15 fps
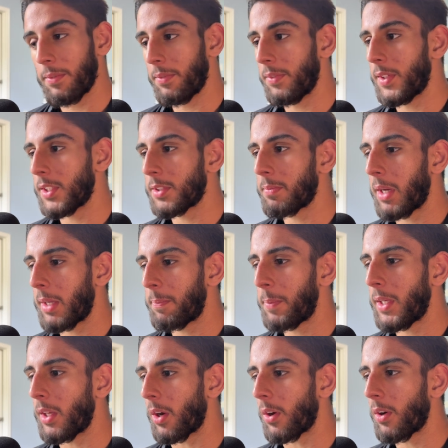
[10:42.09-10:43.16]
This might
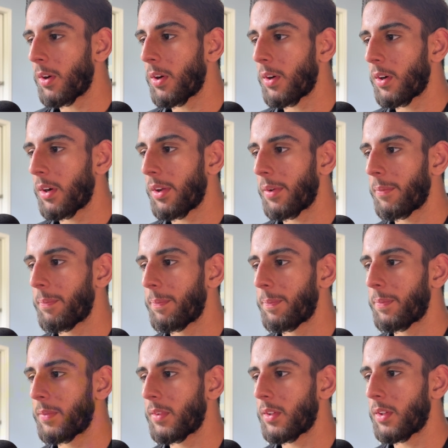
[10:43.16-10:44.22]
be her
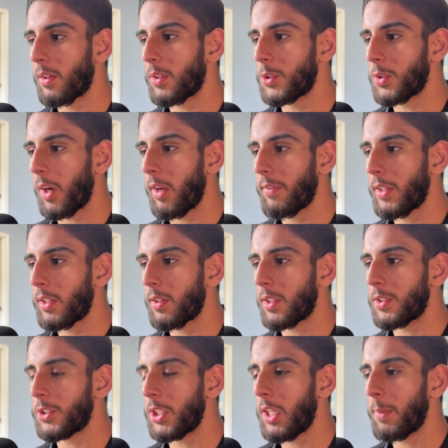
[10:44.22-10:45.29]
driving
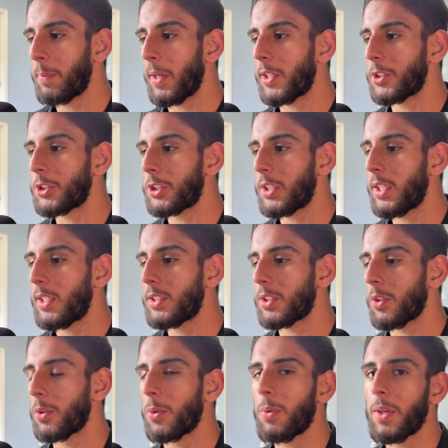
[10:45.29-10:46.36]
the Jeep and she's
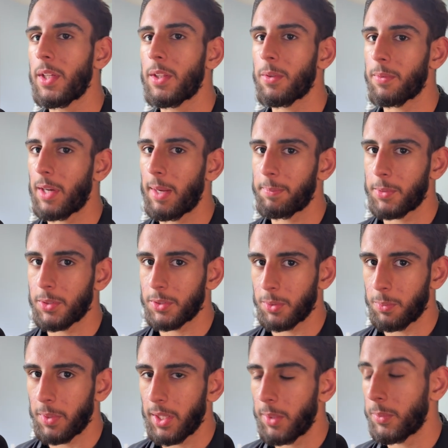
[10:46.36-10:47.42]
luring the raptors
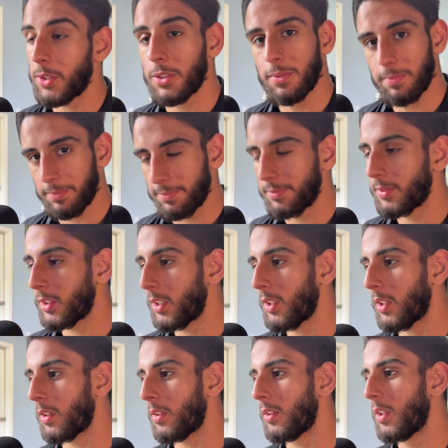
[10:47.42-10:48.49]
away, which, you
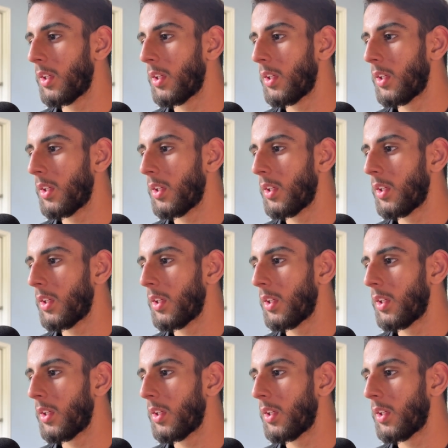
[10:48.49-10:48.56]
know,